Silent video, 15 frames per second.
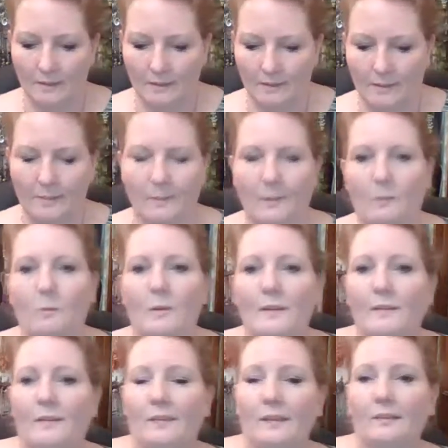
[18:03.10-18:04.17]
Number
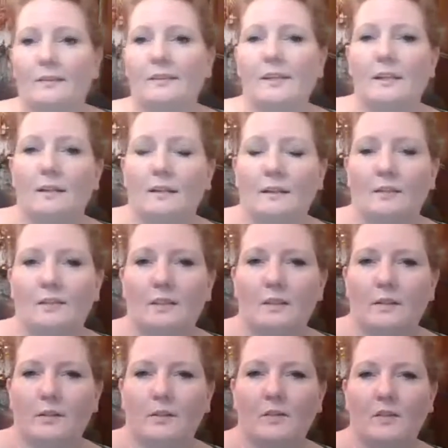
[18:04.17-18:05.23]
116 is
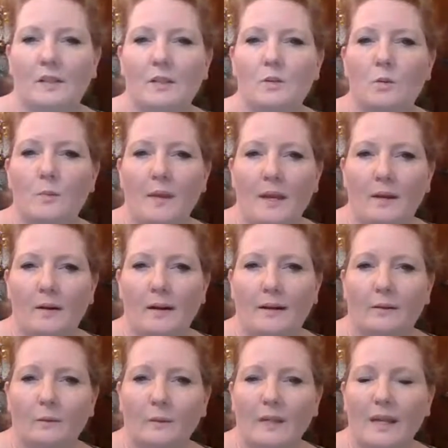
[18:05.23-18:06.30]
another single pair. I
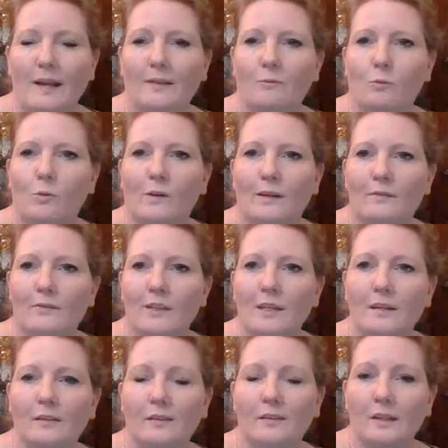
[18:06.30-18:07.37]
only have 1 of
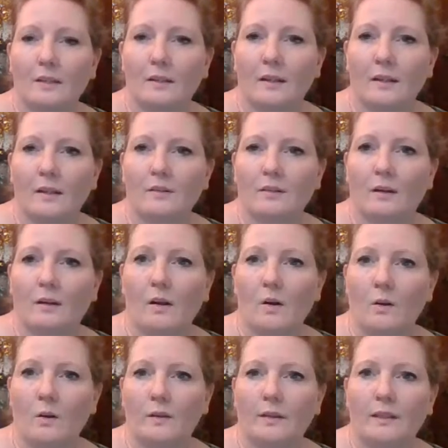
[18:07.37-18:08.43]
these. These are
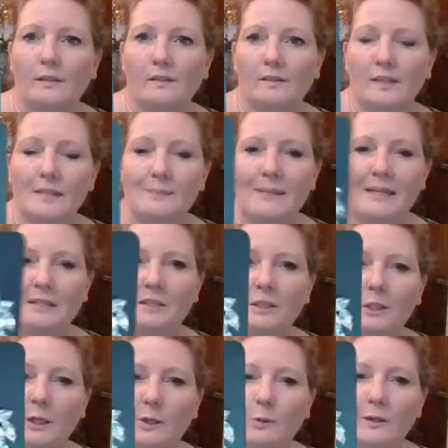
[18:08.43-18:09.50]
called They See Me
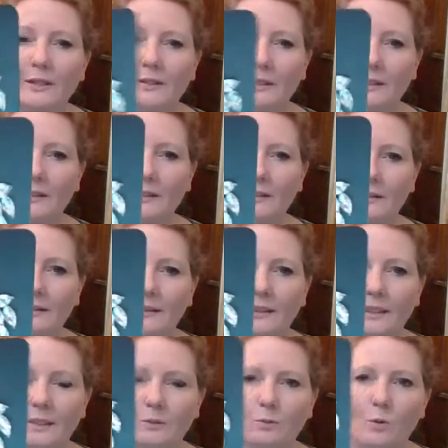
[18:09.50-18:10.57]
Glowin'
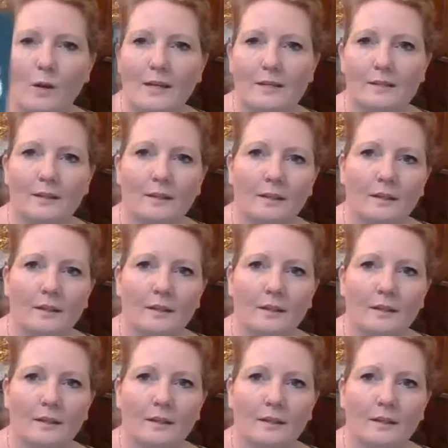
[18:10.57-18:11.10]
in white.